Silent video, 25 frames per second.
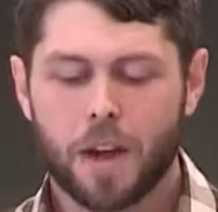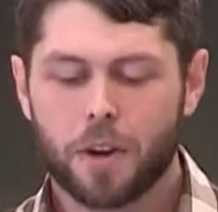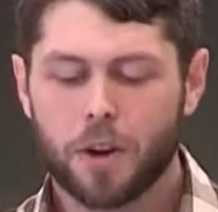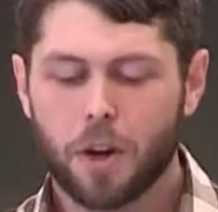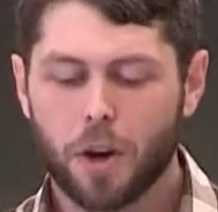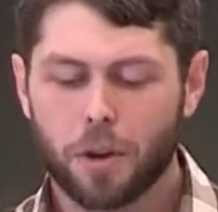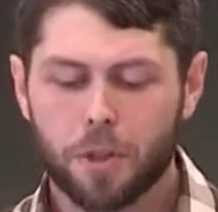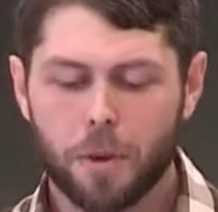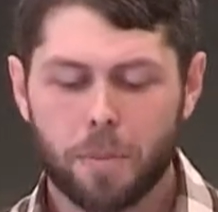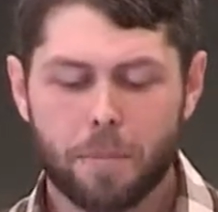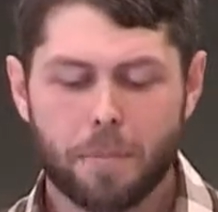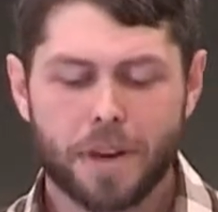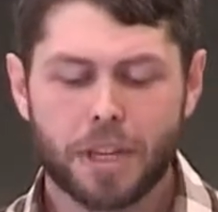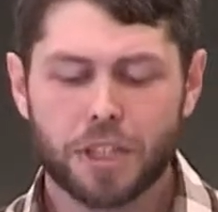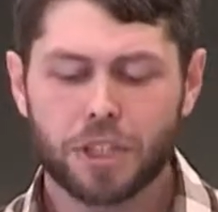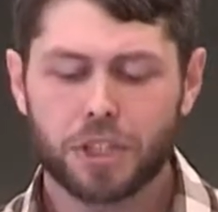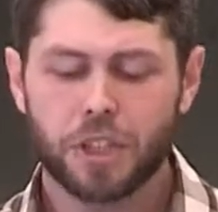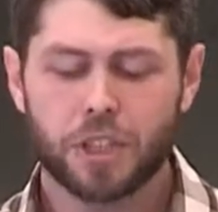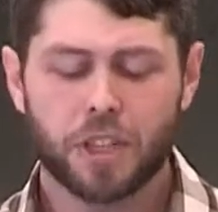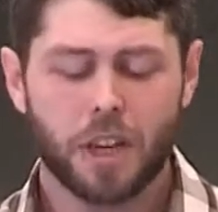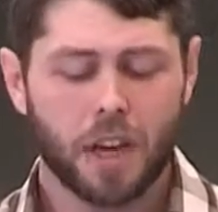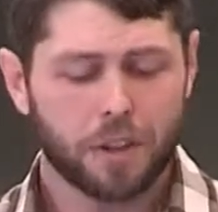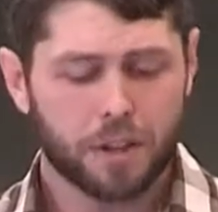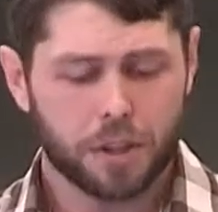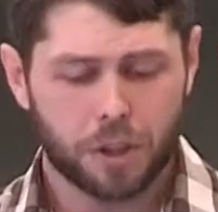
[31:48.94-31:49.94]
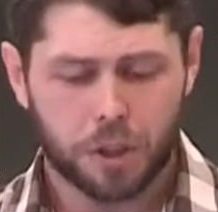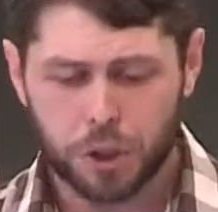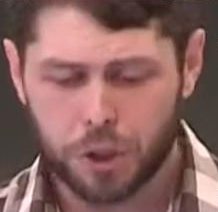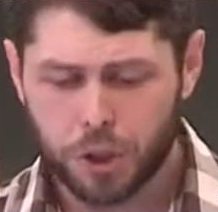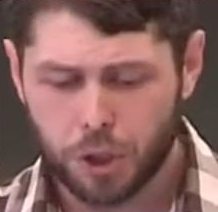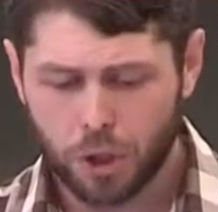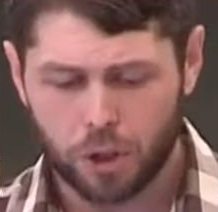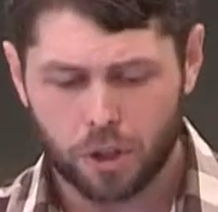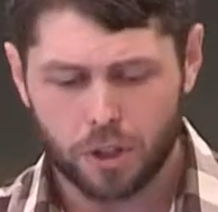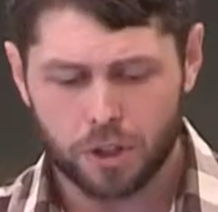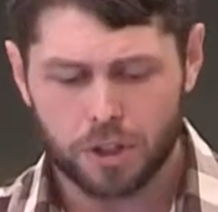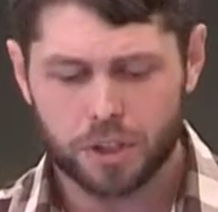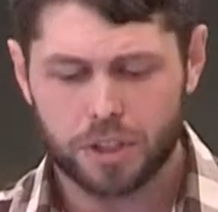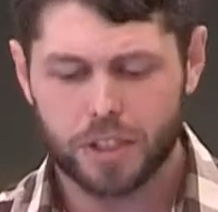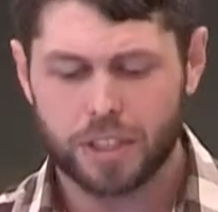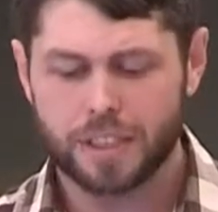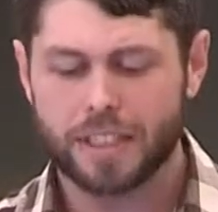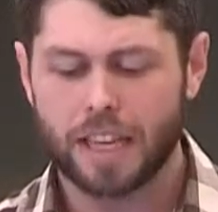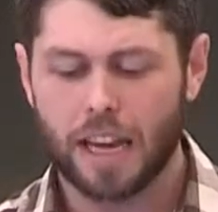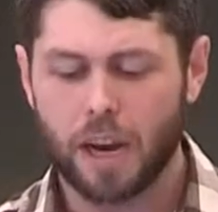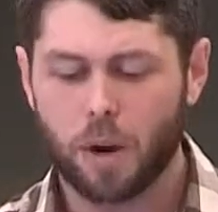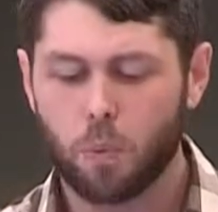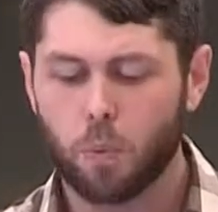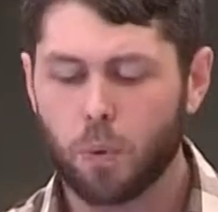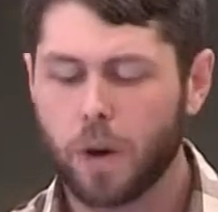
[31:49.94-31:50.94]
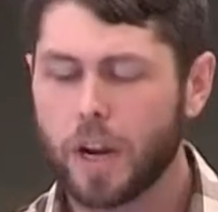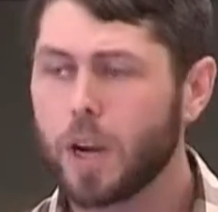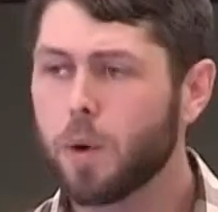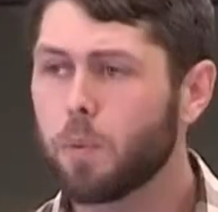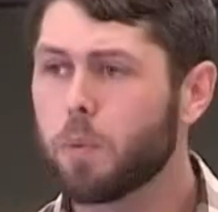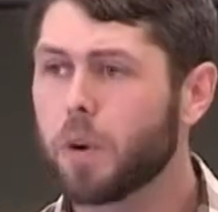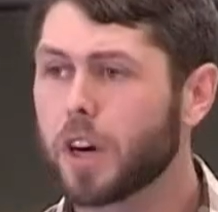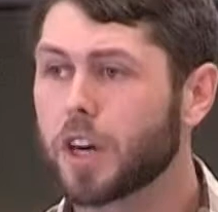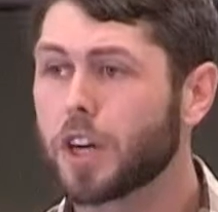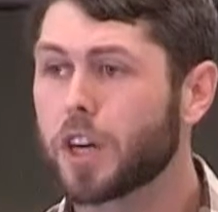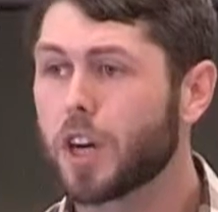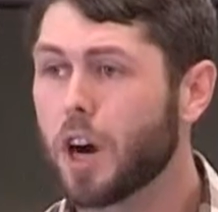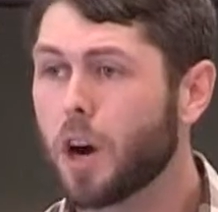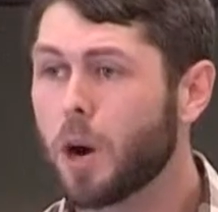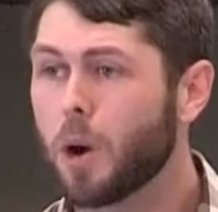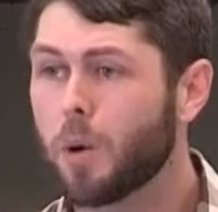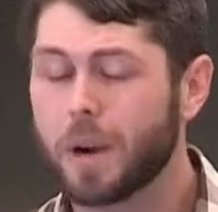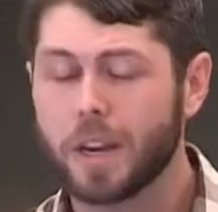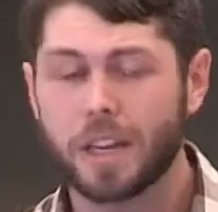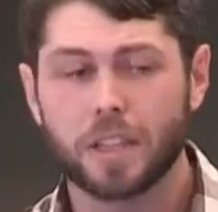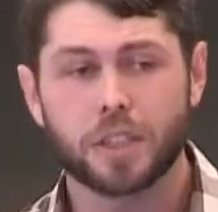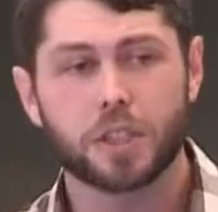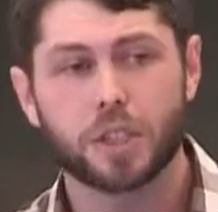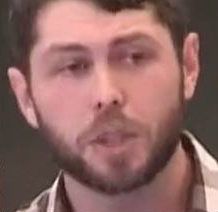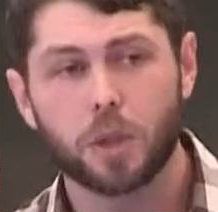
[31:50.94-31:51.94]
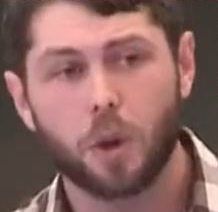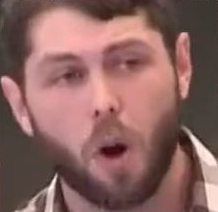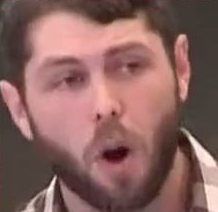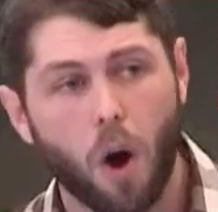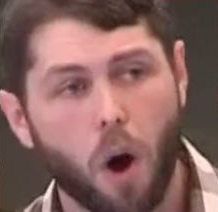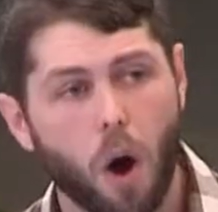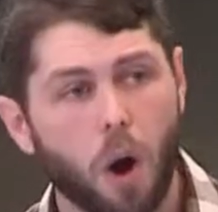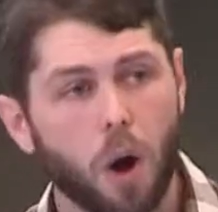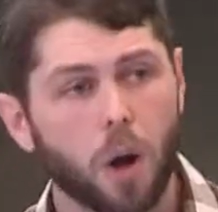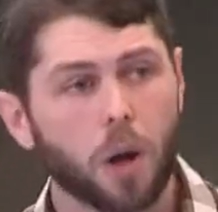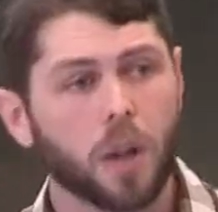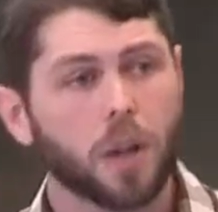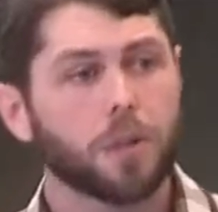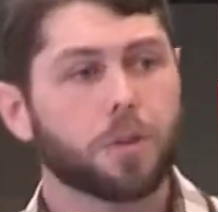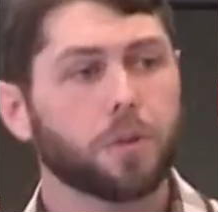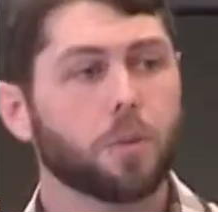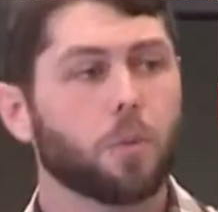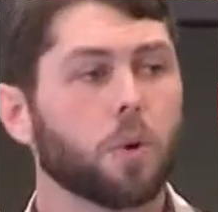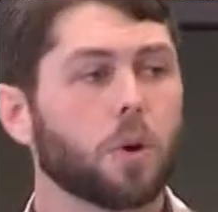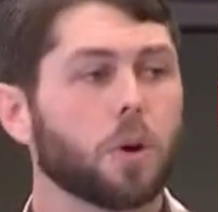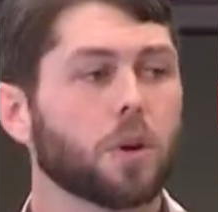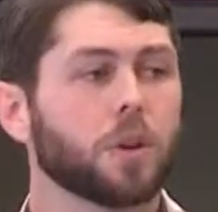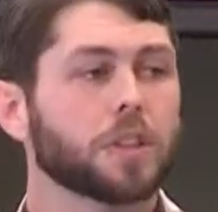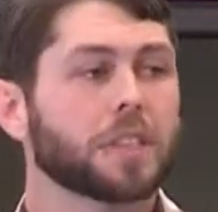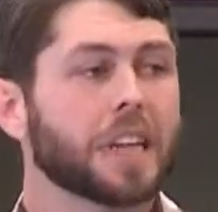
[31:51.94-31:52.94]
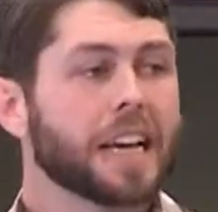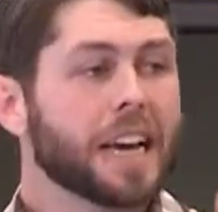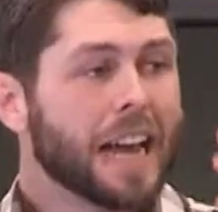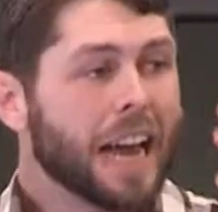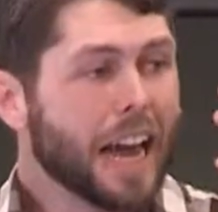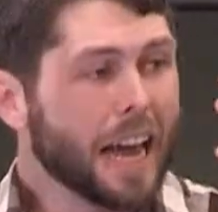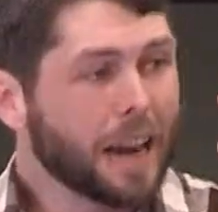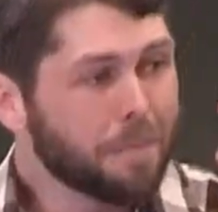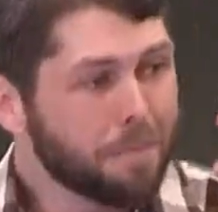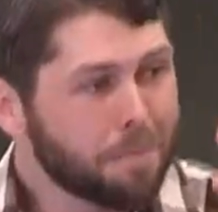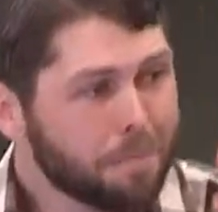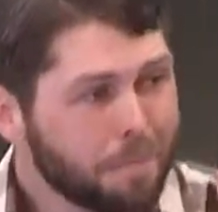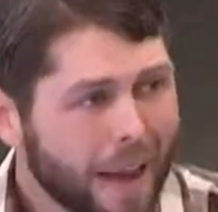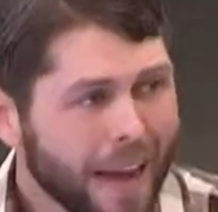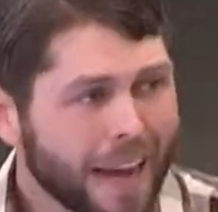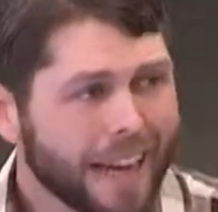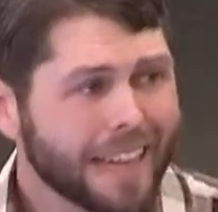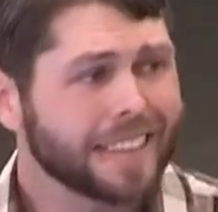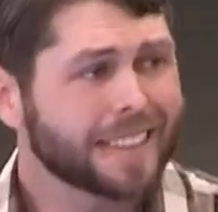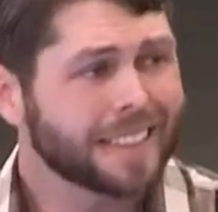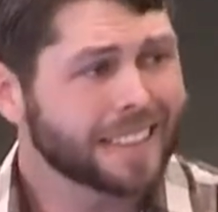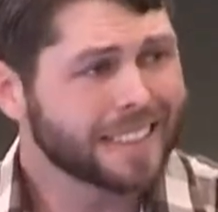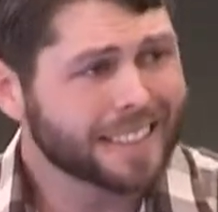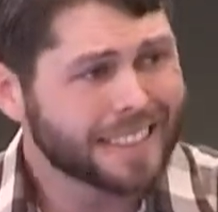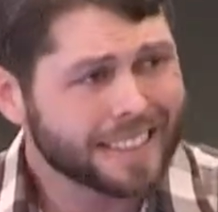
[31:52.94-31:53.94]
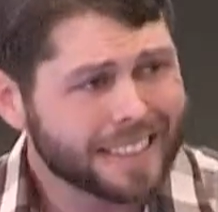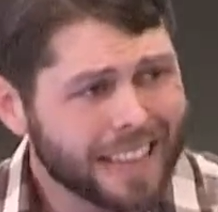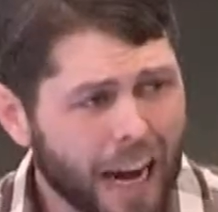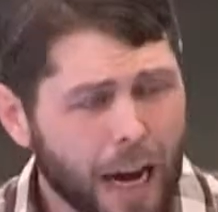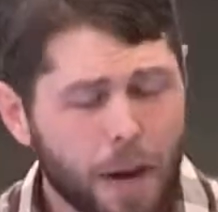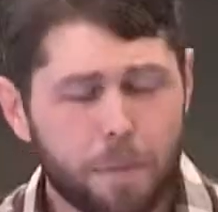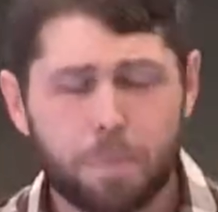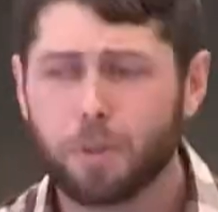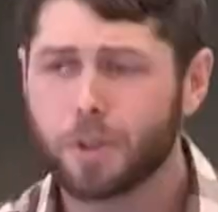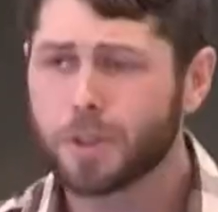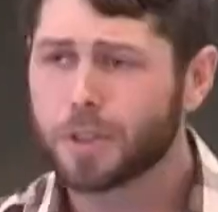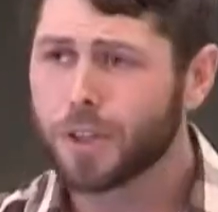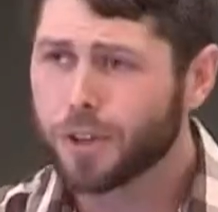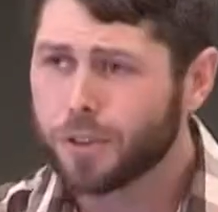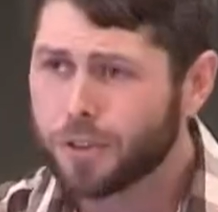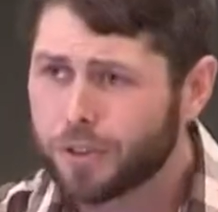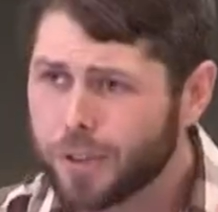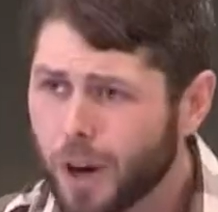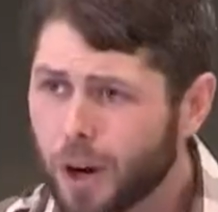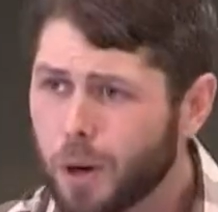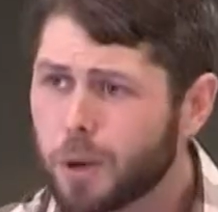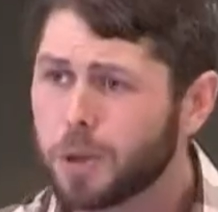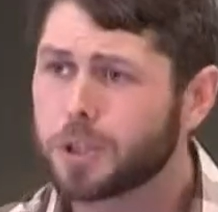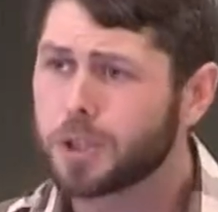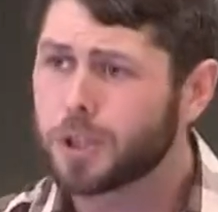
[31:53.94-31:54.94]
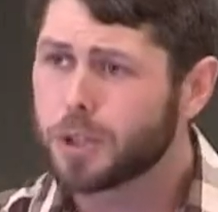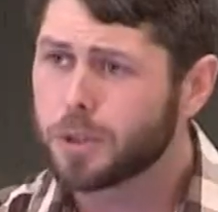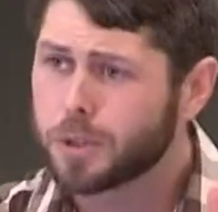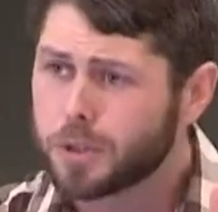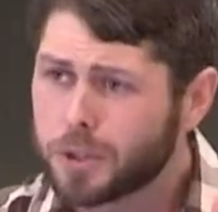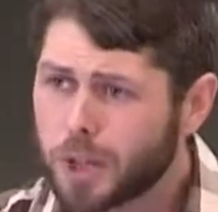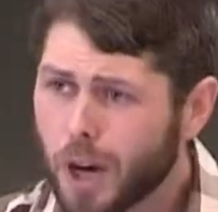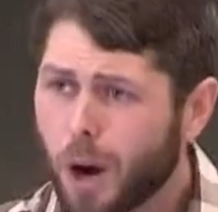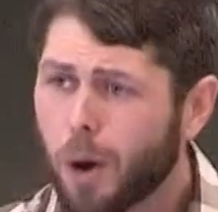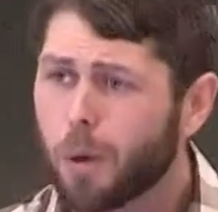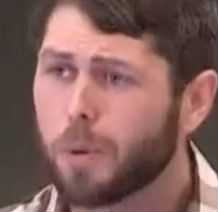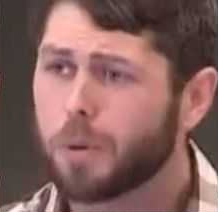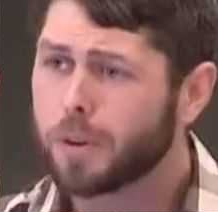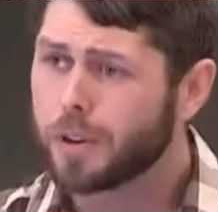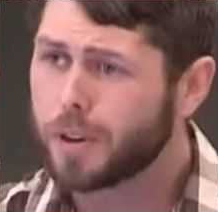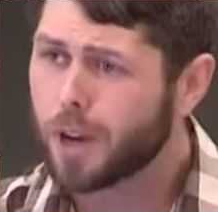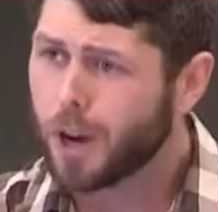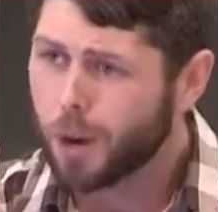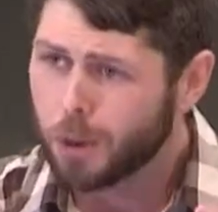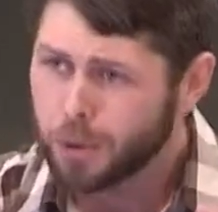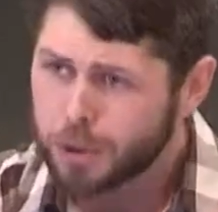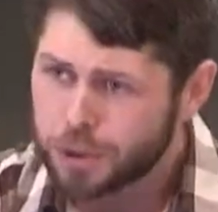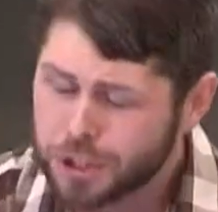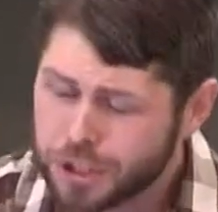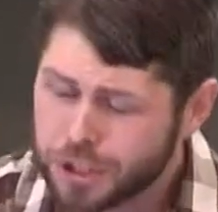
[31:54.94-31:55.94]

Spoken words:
No, the mission of the church is that we would go into all of the world and make disciples of those who don't know